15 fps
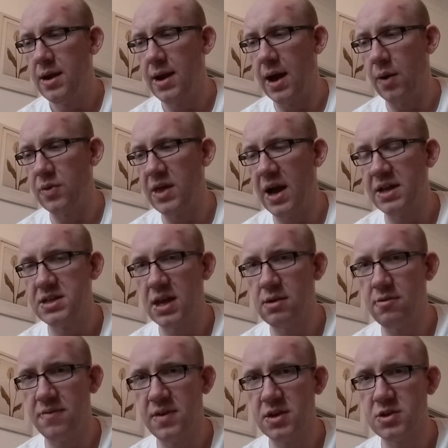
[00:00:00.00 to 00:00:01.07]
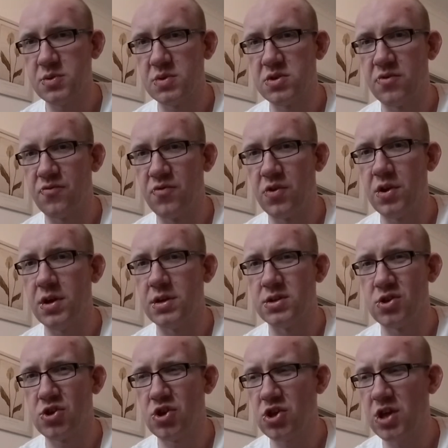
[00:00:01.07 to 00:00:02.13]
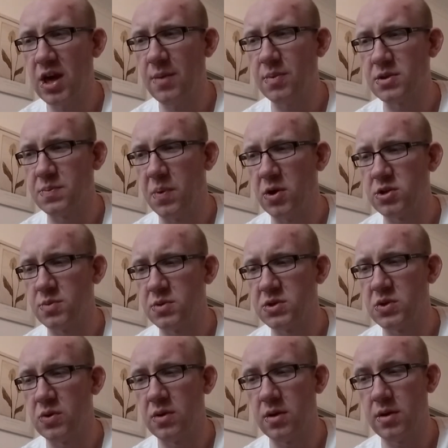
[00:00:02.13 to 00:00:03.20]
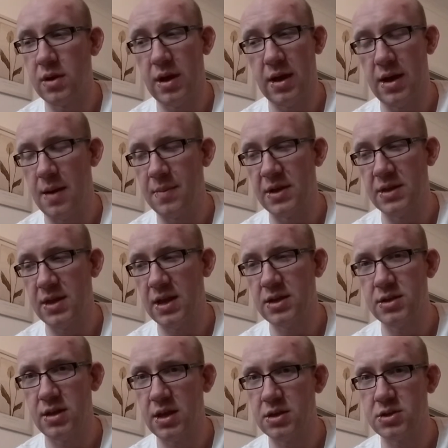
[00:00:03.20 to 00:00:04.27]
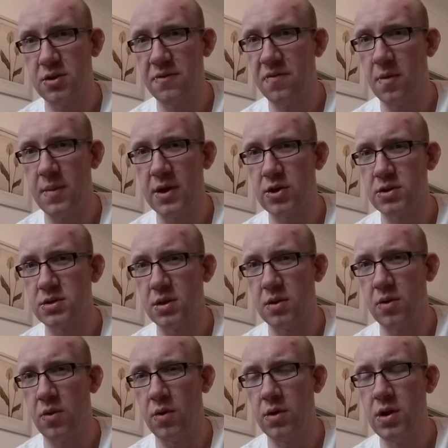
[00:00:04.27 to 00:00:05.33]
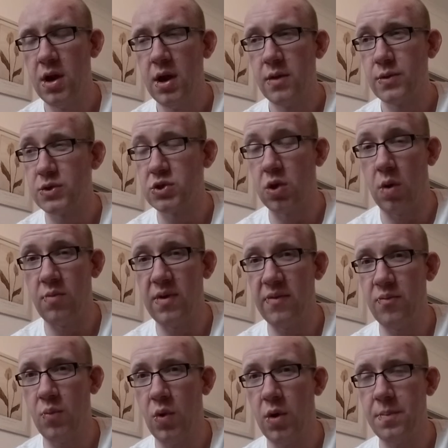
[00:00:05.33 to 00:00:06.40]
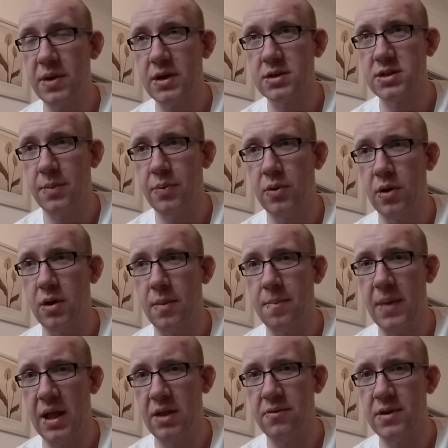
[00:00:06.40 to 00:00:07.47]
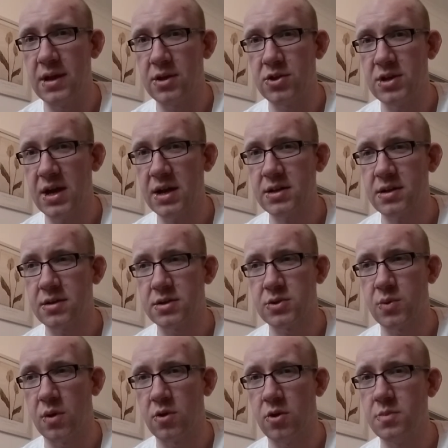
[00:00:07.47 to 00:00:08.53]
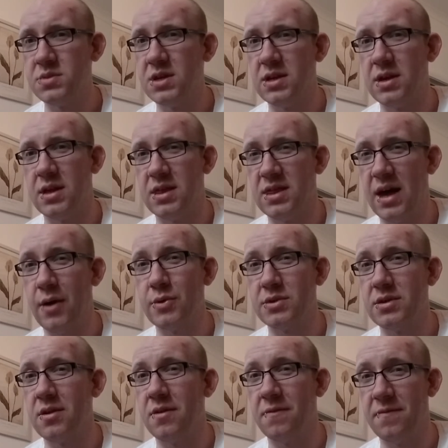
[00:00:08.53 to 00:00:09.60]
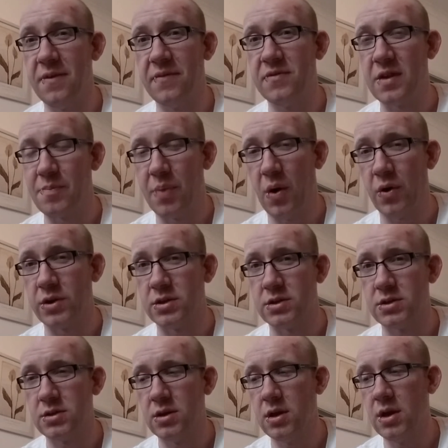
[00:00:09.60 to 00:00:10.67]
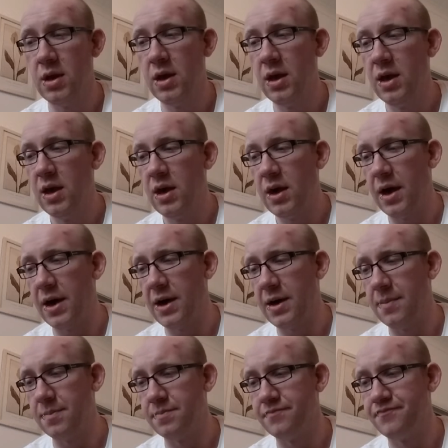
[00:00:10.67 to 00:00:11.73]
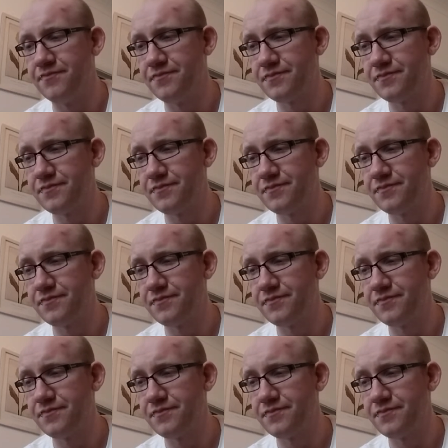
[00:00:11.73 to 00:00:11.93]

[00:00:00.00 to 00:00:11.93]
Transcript: Now, the idea of this was to run it as cheap as possible. So, I mean, these two formations alone, the Storm Raven one, because I put a melter in each tactical squad, comes in at 1,050 points. So